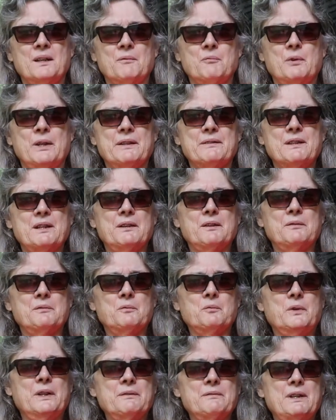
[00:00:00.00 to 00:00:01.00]
with
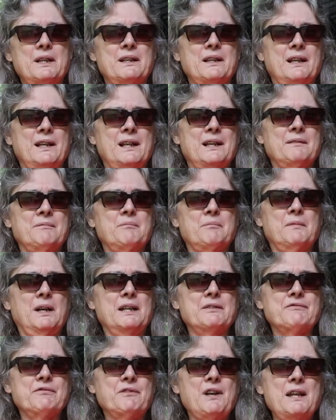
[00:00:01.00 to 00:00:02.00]

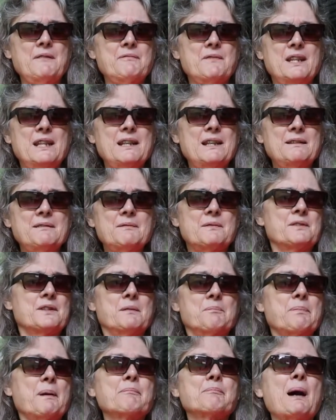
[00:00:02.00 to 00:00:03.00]
my friend the
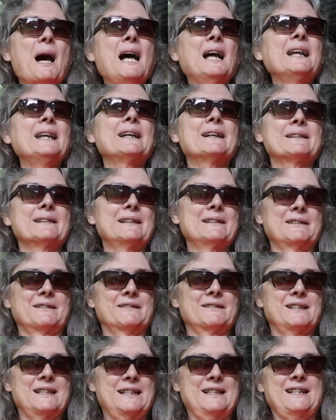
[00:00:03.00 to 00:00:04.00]
papaya
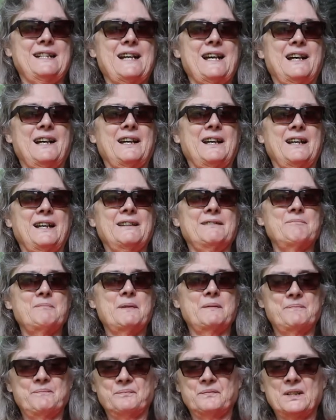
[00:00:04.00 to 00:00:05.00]
here,
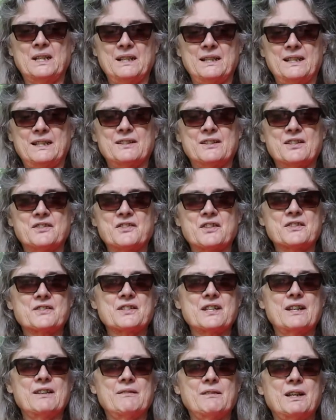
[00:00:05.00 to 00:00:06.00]
and this
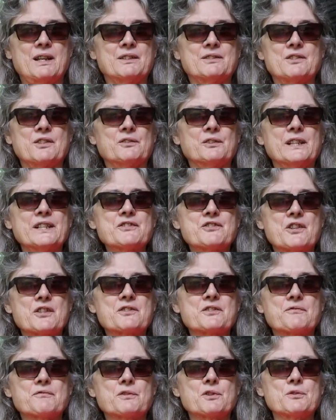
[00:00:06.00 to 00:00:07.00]
is a
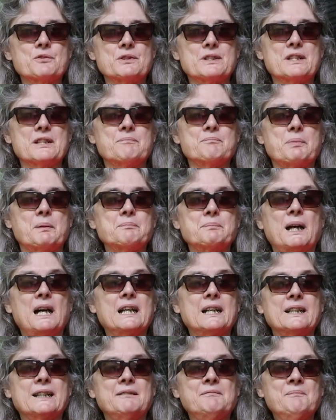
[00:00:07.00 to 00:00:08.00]
delicious fruit, the
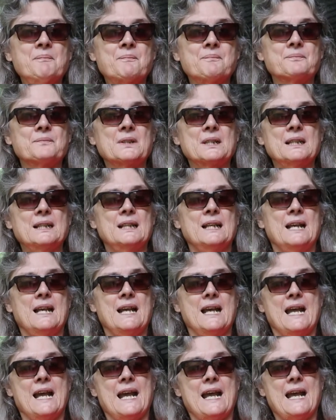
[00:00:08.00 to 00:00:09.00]
papaya.
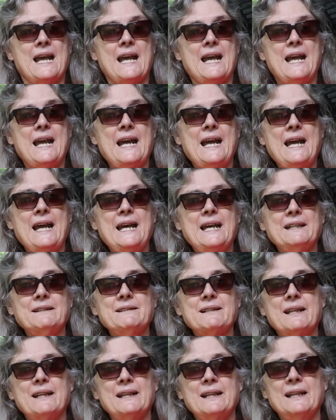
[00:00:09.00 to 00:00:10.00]

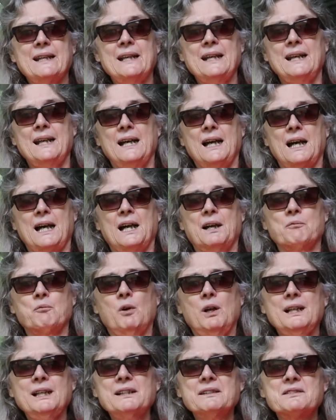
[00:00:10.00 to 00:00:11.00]
And I
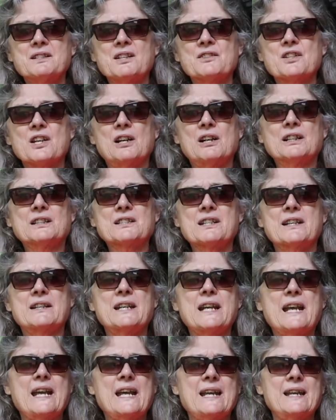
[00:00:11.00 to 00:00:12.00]
wanted to talk
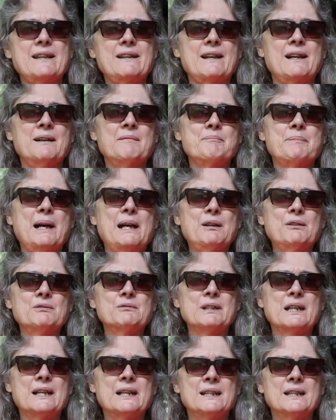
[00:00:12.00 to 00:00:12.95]
today about